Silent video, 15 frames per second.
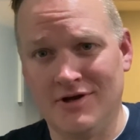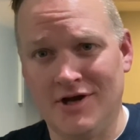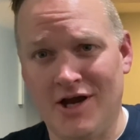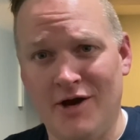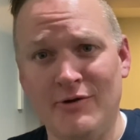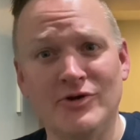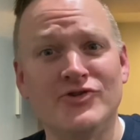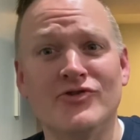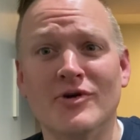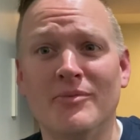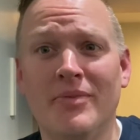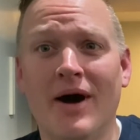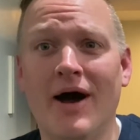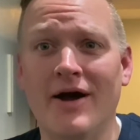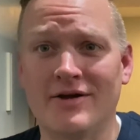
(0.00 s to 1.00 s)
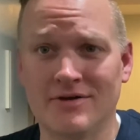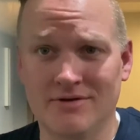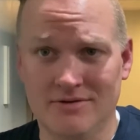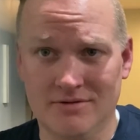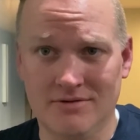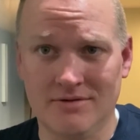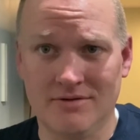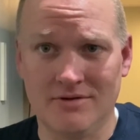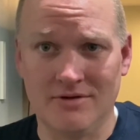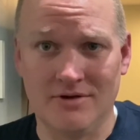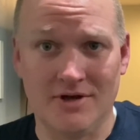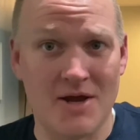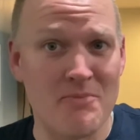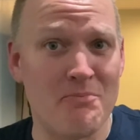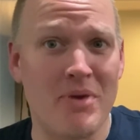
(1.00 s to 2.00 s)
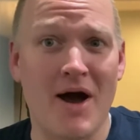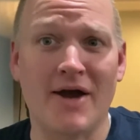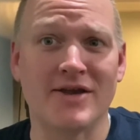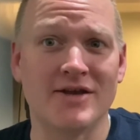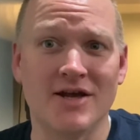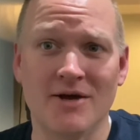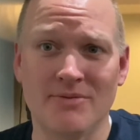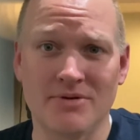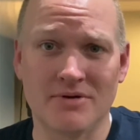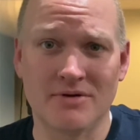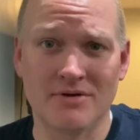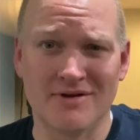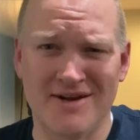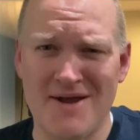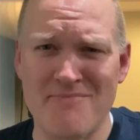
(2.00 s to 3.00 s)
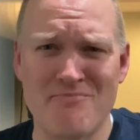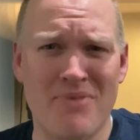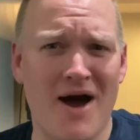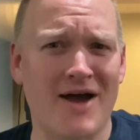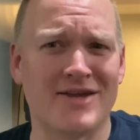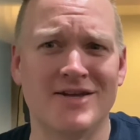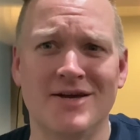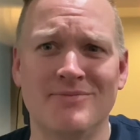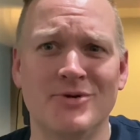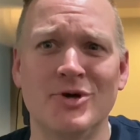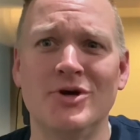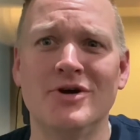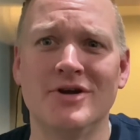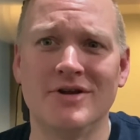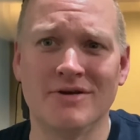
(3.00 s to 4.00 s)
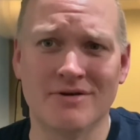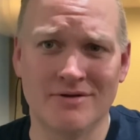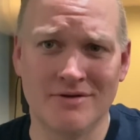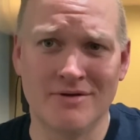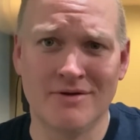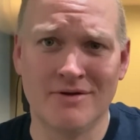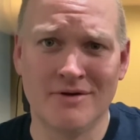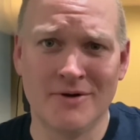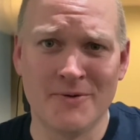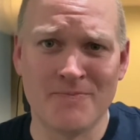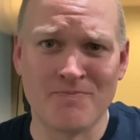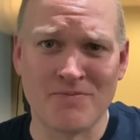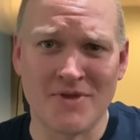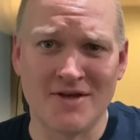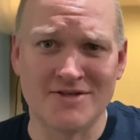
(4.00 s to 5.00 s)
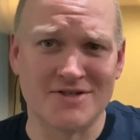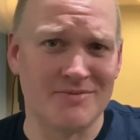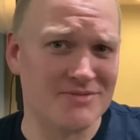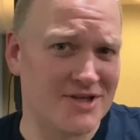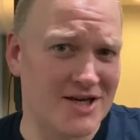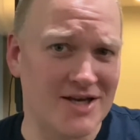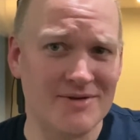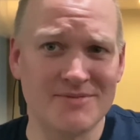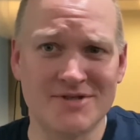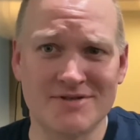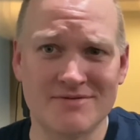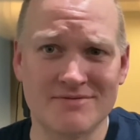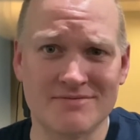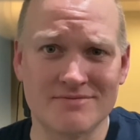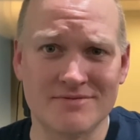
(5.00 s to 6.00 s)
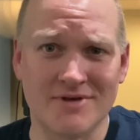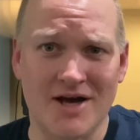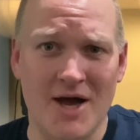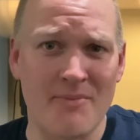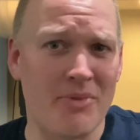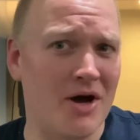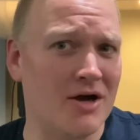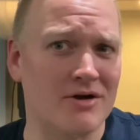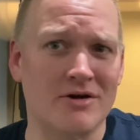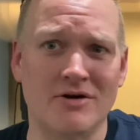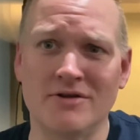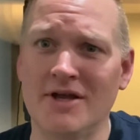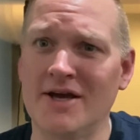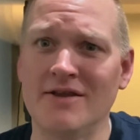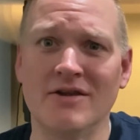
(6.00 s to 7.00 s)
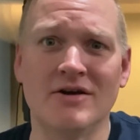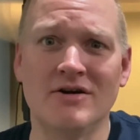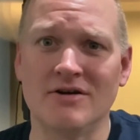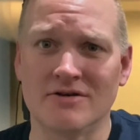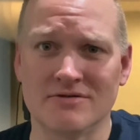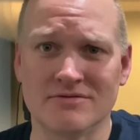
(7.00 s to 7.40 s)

I reach for Bach, and I Bach it up, and I Bach it up good. Sometimes I balk all night long.